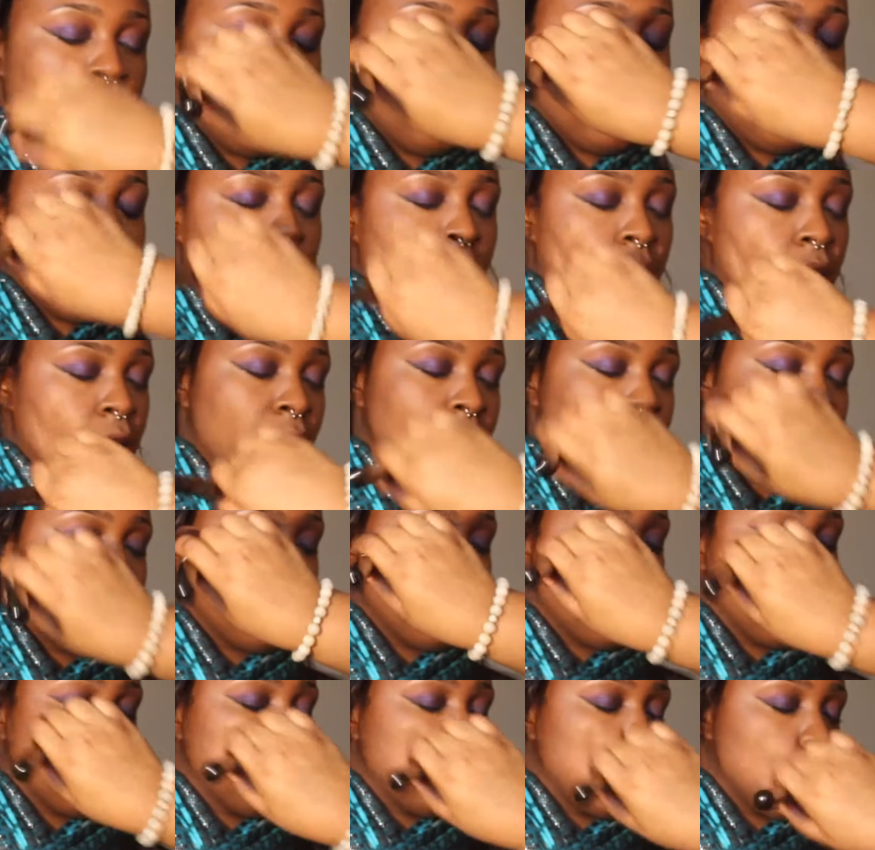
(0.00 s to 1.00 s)
Just spreading
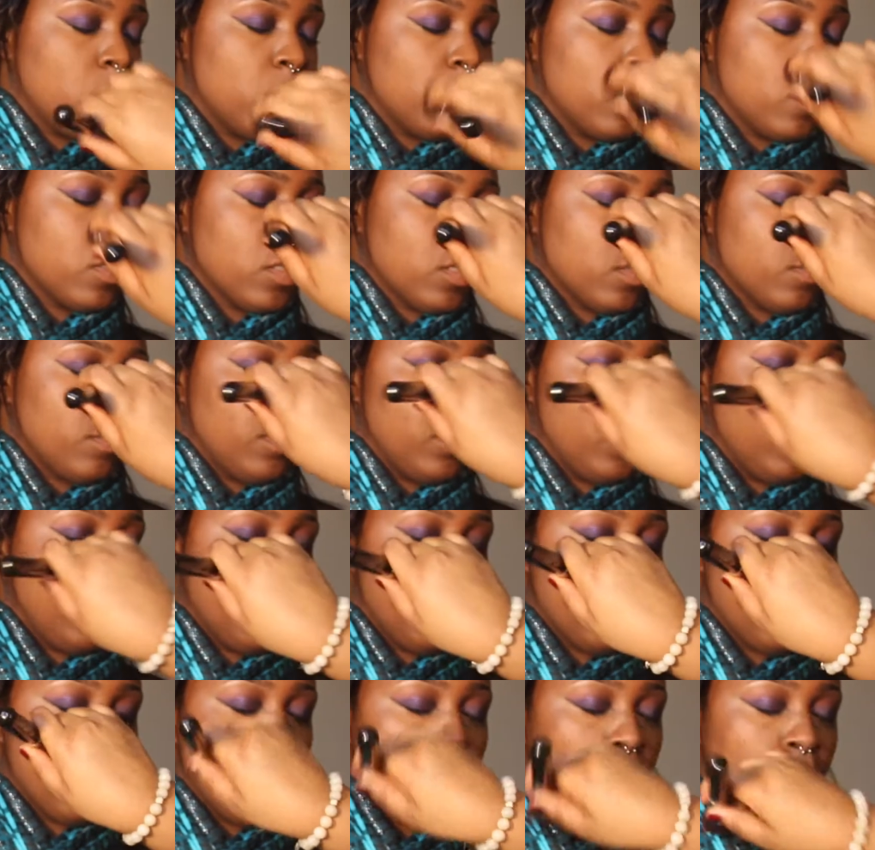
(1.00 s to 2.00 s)
that all
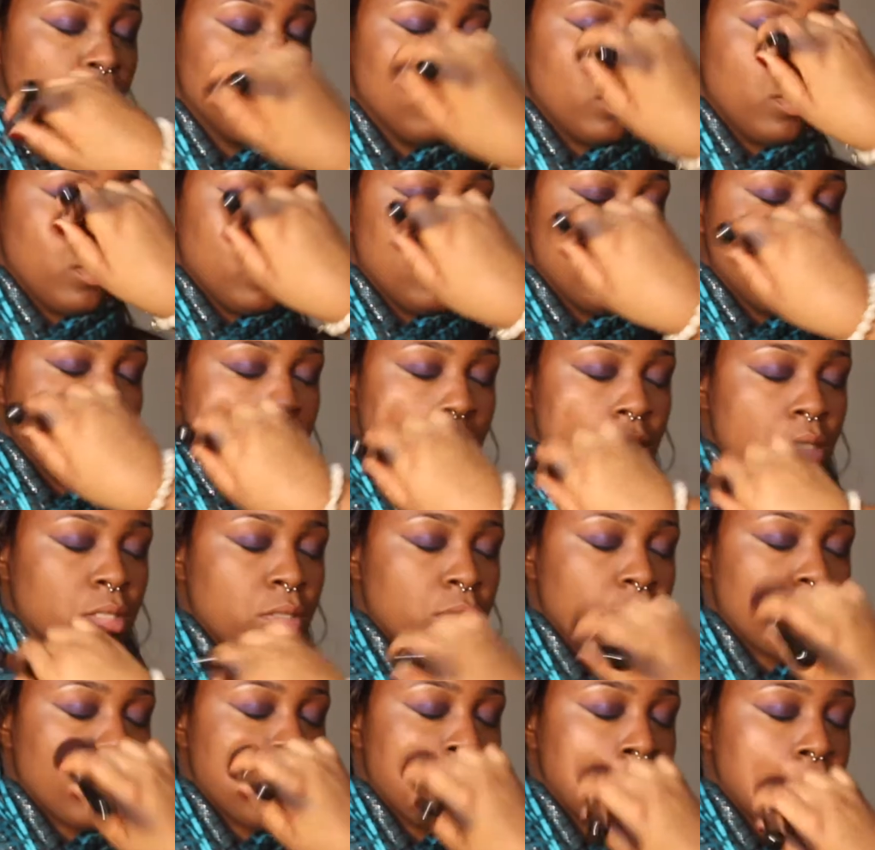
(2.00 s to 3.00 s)
around her face, light
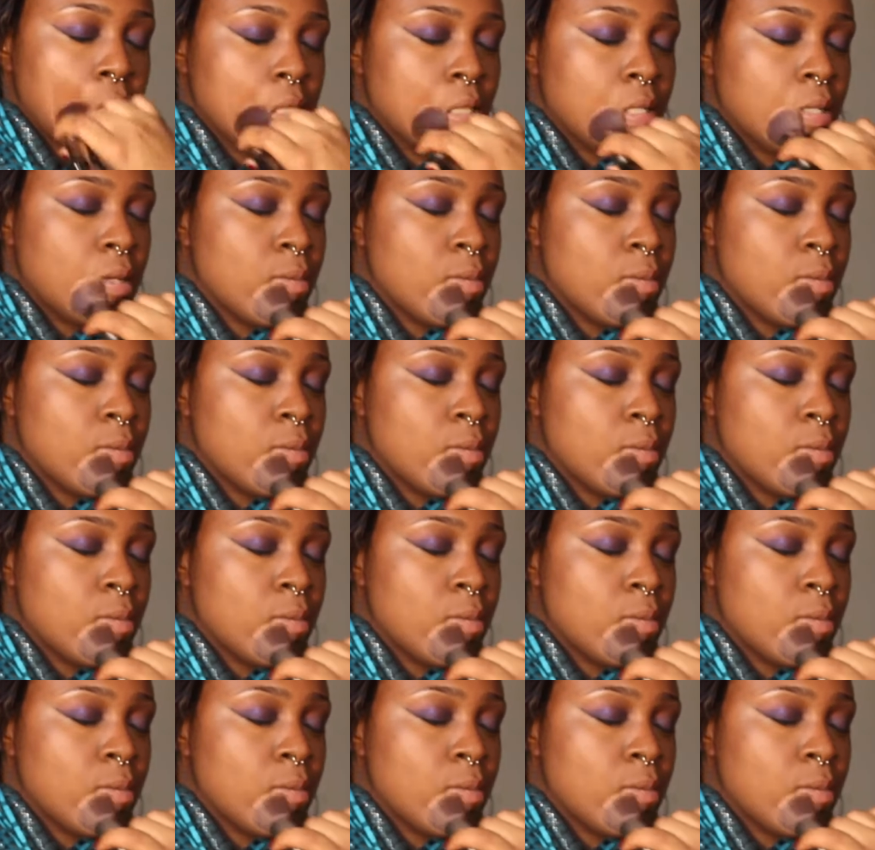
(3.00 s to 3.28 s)
layer.